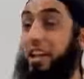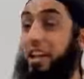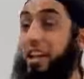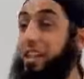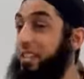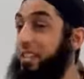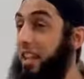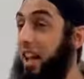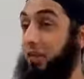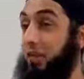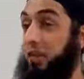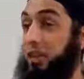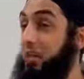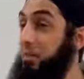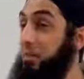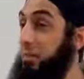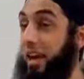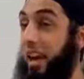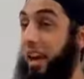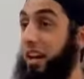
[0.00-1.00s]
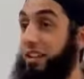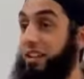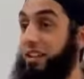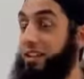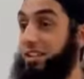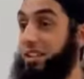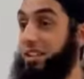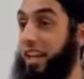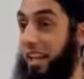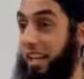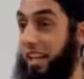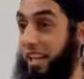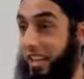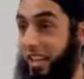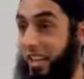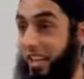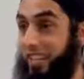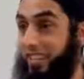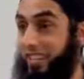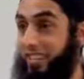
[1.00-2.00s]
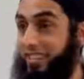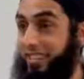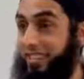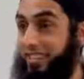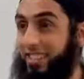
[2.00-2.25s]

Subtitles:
He is laughing at me, I didn't say anything.